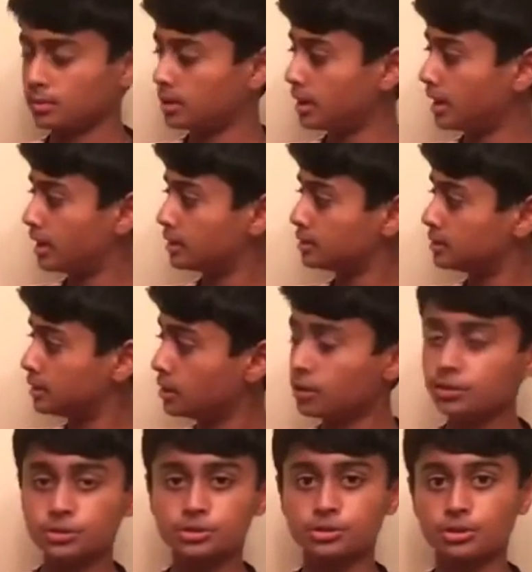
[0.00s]
and the
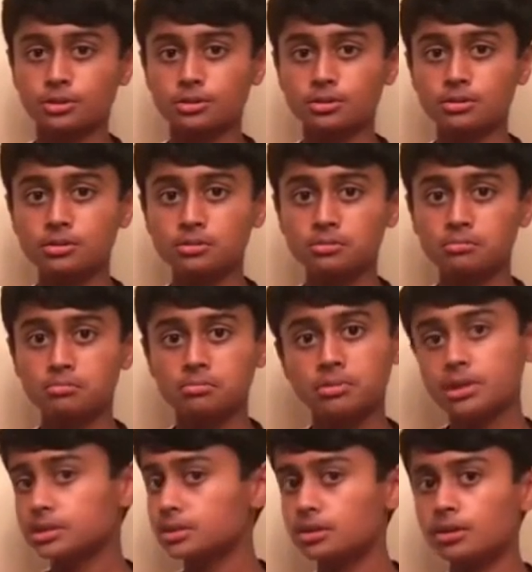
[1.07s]
other circle
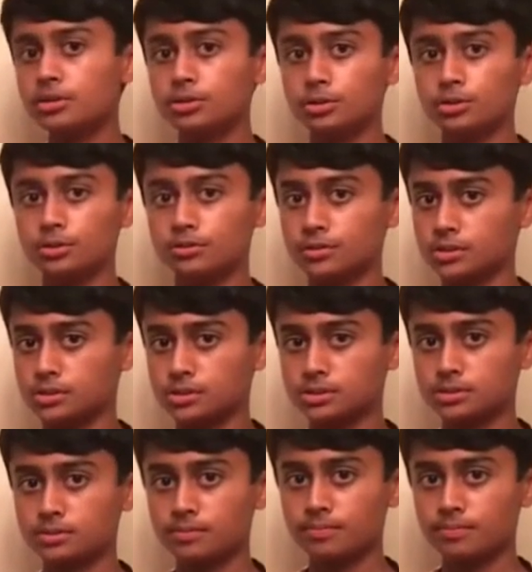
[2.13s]
is another universe.